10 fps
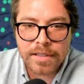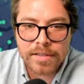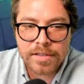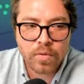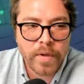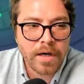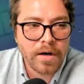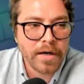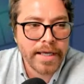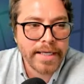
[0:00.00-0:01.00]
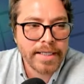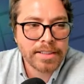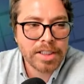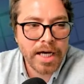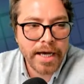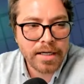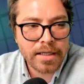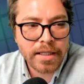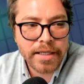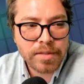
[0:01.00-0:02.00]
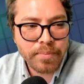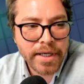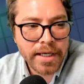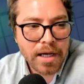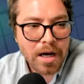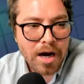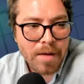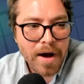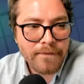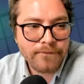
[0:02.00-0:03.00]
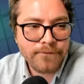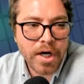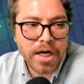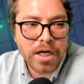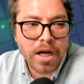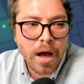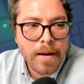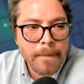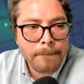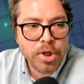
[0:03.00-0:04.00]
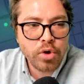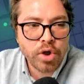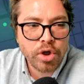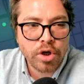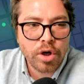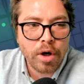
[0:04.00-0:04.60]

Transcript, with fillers: So we are in China. Let's pick up Fun Pewter